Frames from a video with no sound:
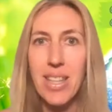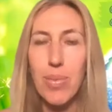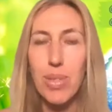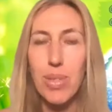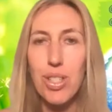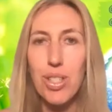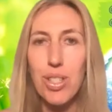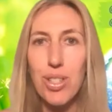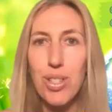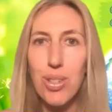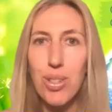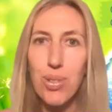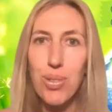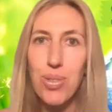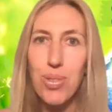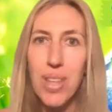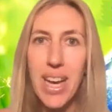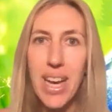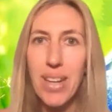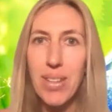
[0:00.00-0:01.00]
It was
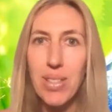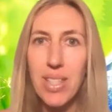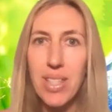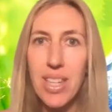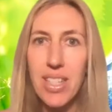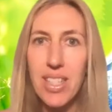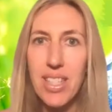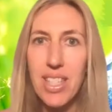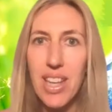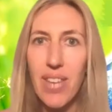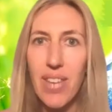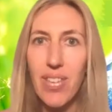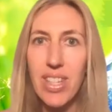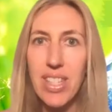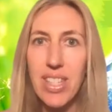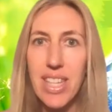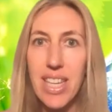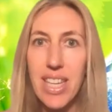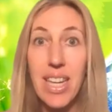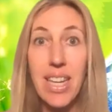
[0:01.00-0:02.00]

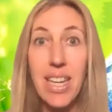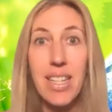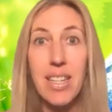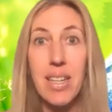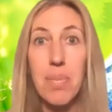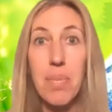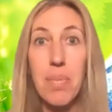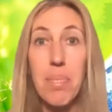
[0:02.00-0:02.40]
2017,